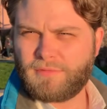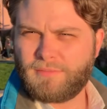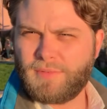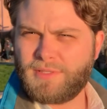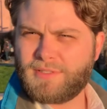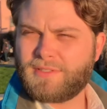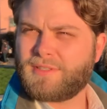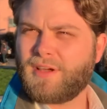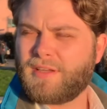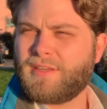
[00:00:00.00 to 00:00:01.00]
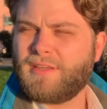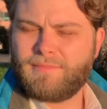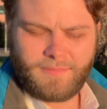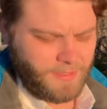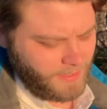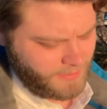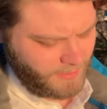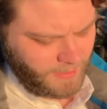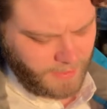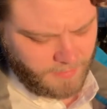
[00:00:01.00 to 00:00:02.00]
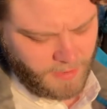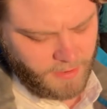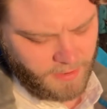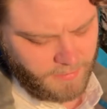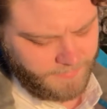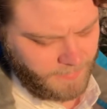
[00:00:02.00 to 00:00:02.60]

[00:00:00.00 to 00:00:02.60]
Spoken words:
me just talking next to Lake Merritt.